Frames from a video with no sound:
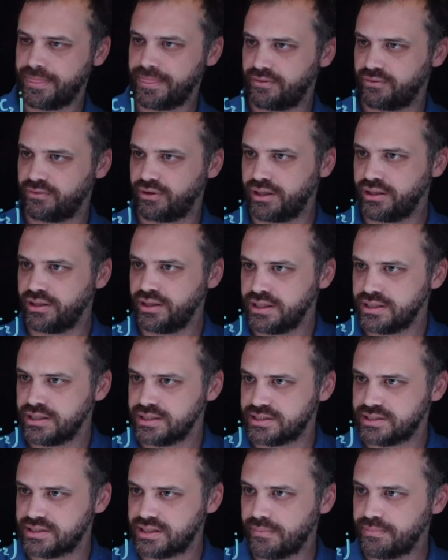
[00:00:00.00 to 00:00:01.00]
right,
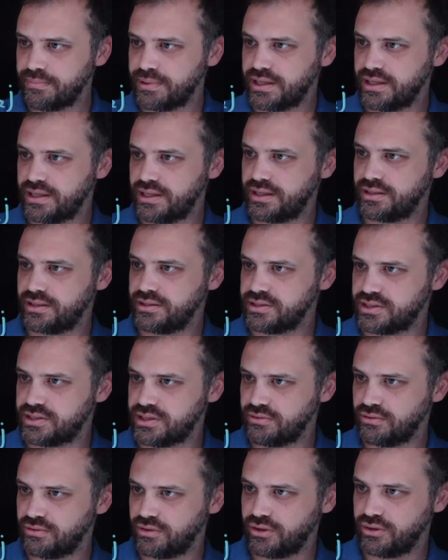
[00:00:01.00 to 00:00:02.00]
subbing in
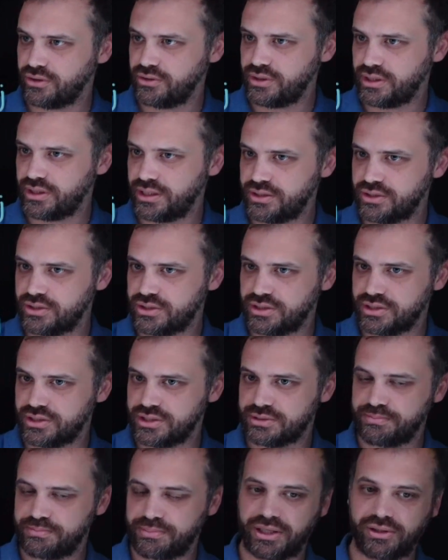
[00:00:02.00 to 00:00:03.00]
zero into
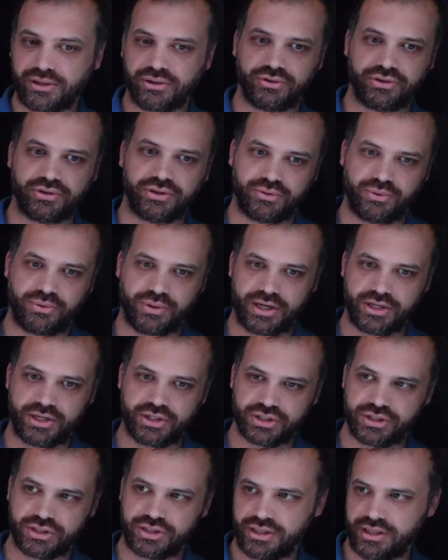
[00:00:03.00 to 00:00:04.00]
this big long
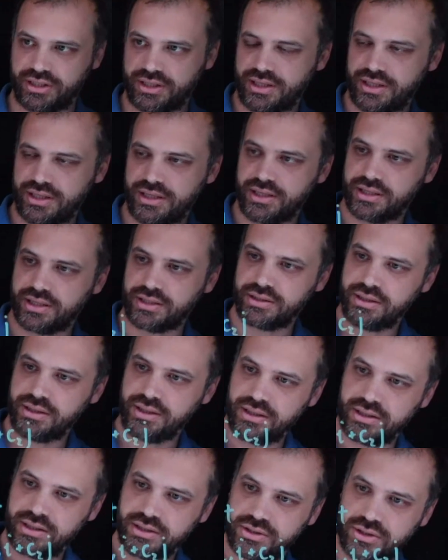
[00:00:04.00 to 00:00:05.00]
equation here.
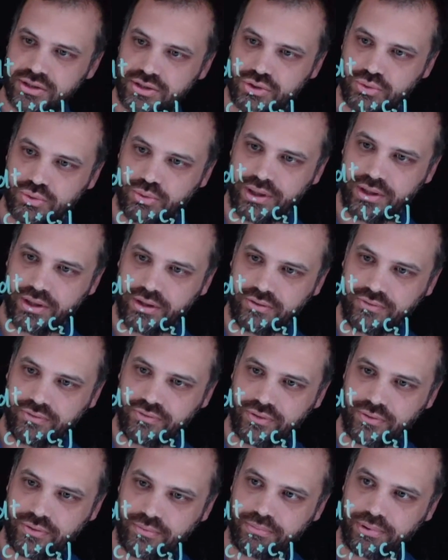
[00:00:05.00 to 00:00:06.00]
So 12
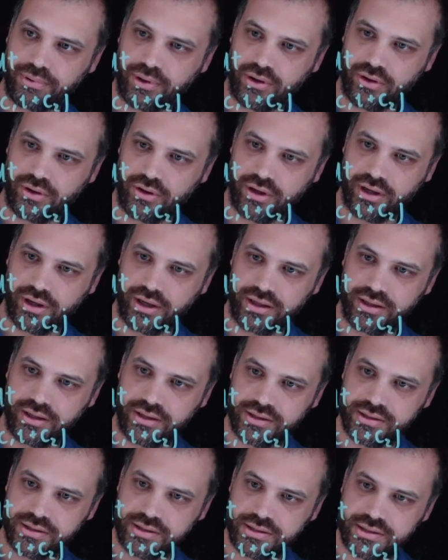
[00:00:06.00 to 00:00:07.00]
pi
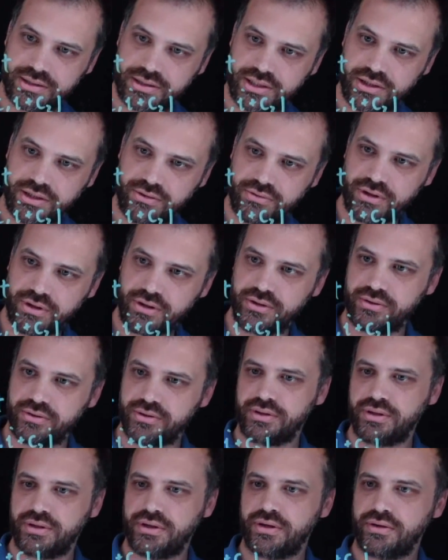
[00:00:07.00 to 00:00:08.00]
zero
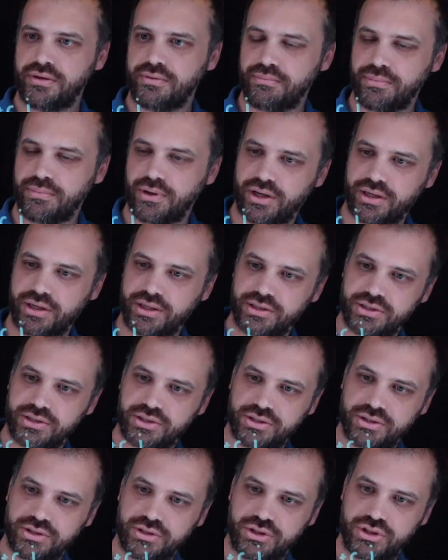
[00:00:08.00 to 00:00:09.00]

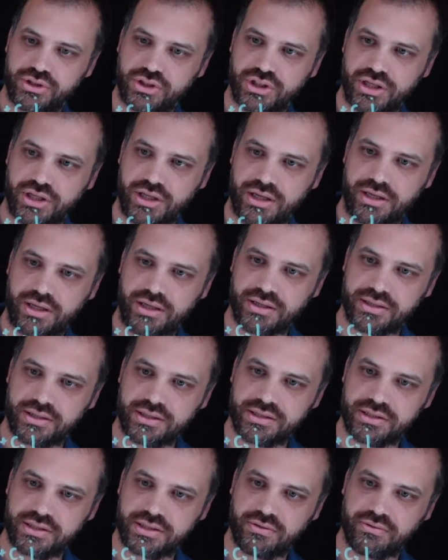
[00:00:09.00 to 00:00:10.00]
minus G
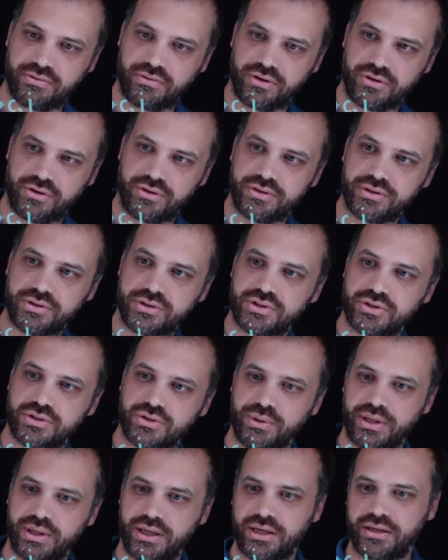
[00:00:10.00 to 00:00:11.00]
zero
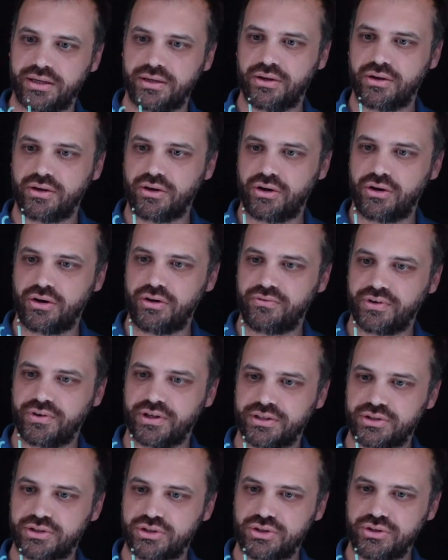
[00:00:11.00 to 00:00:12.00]
squared
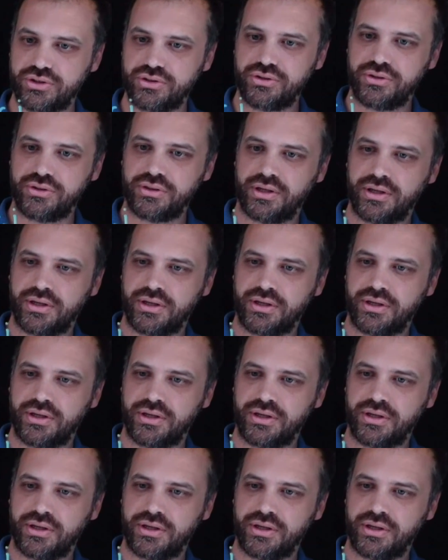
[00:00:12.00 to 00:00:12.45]
over 2